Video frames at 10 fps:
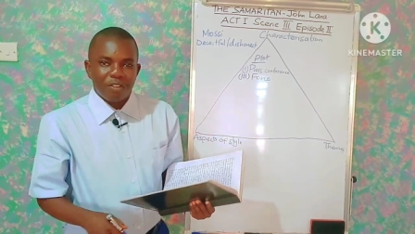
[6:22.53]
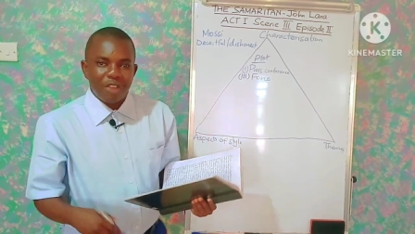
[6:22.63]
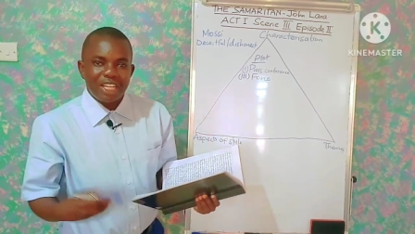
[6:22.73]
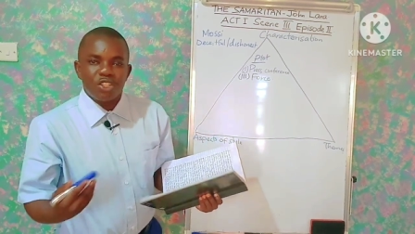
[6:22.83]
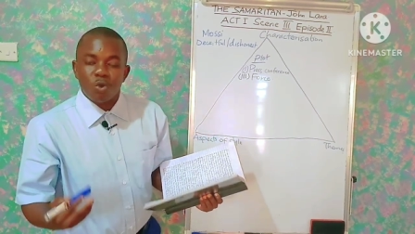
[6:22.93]

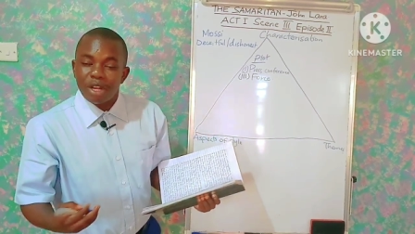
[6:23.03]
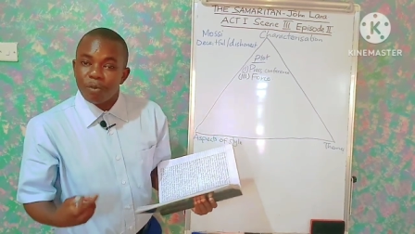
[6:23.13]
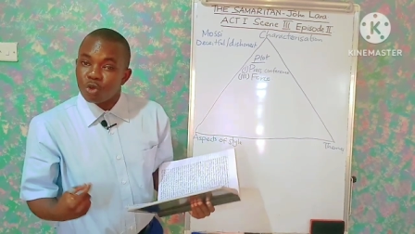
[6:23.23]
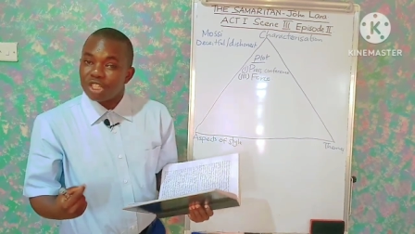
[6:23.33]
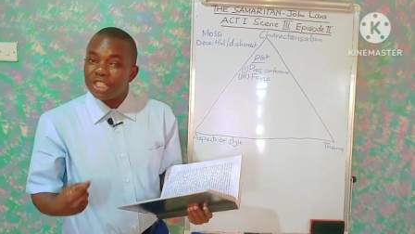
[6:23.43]
That is when
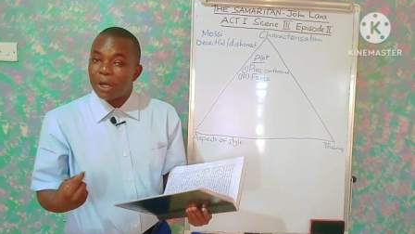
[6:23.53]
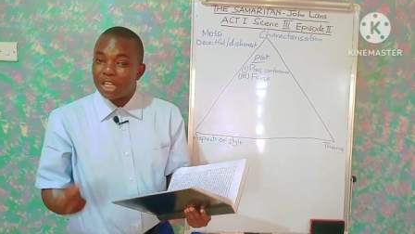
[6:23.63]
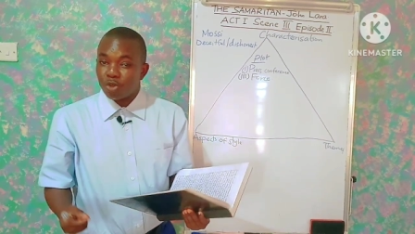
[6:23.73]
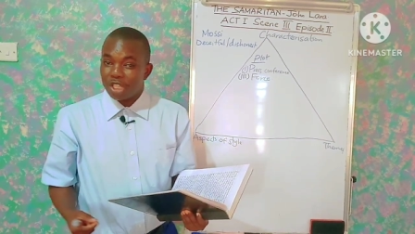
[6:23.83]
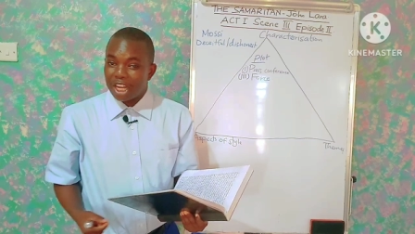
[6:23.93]
Mosi
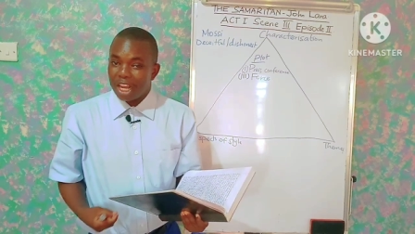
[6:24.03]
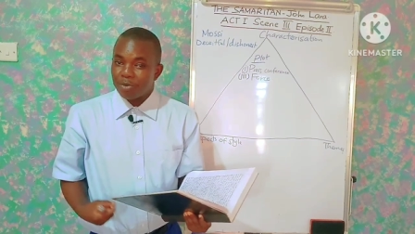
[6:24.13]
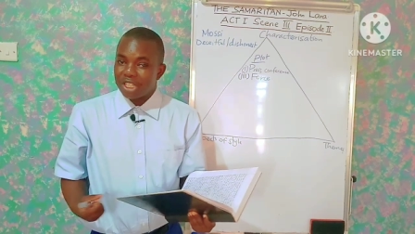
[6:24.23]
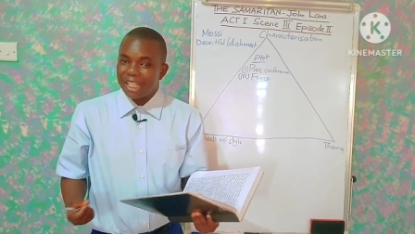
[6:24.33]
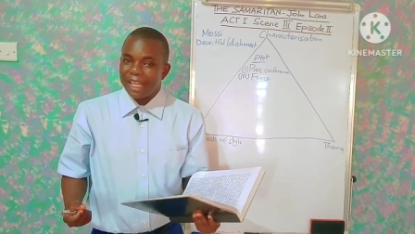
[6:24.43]
Watunya
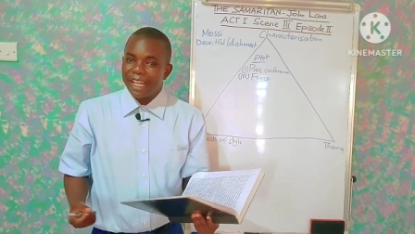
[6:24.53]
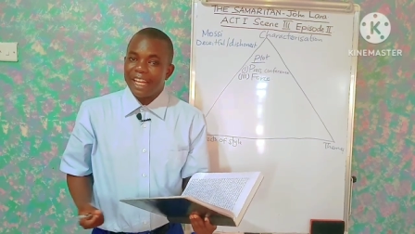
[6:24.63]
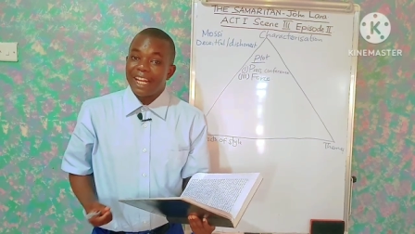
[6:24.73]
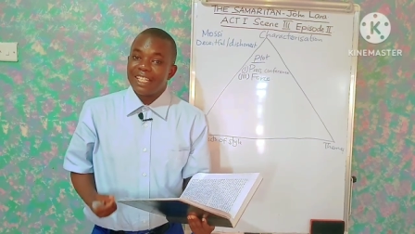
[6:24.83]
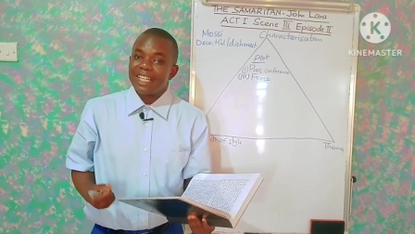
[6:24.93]
comes in again
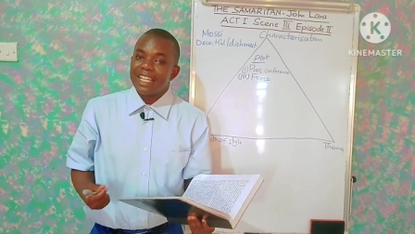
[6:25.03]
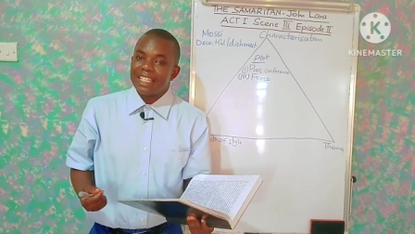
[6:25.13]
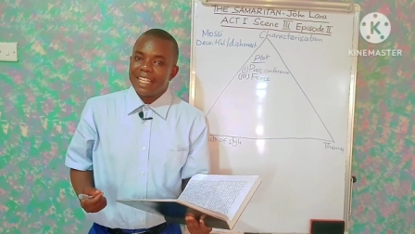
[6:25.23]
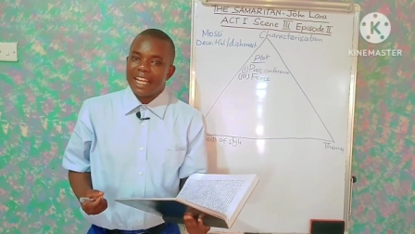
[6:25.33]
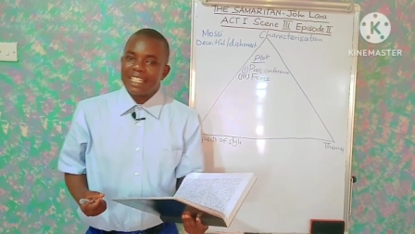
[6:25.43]
and
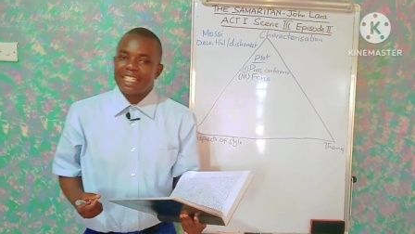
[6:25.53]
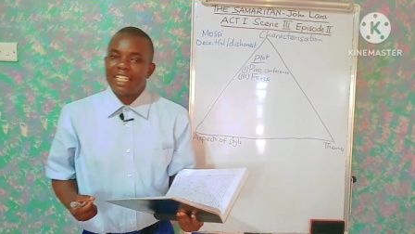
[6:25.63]
says that